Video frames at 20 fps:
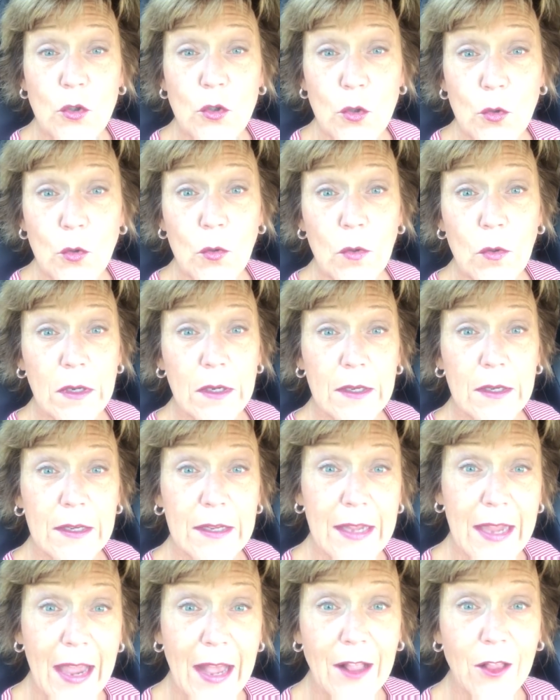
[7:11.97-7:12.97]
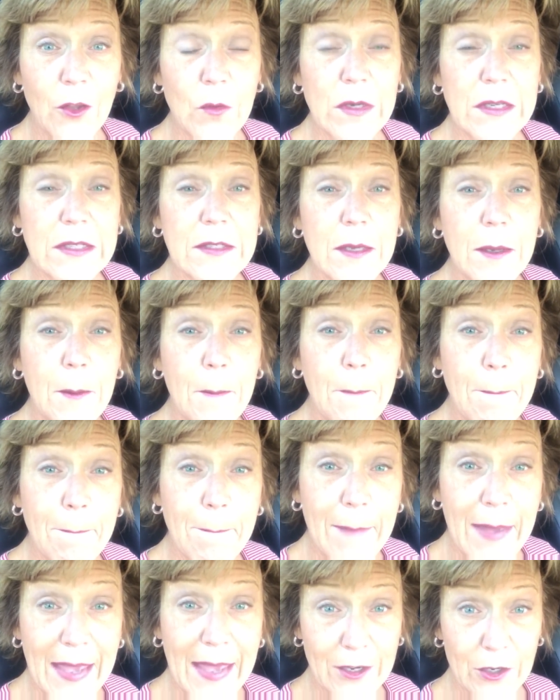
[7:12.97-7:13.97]
Do calories
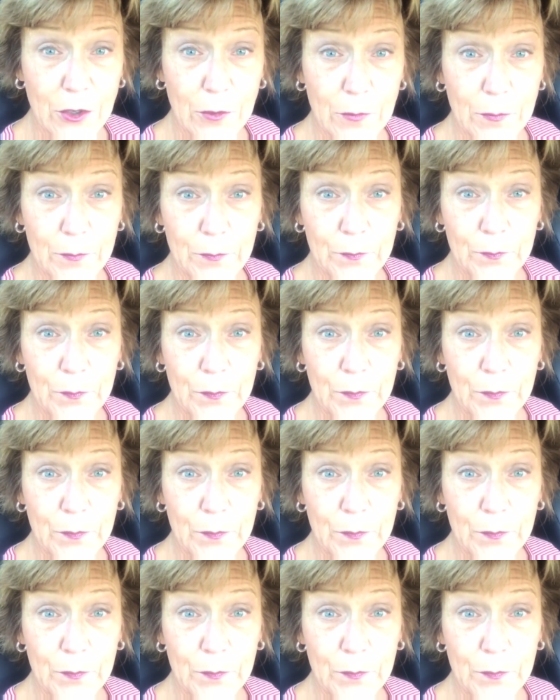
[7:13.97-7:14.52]
matter?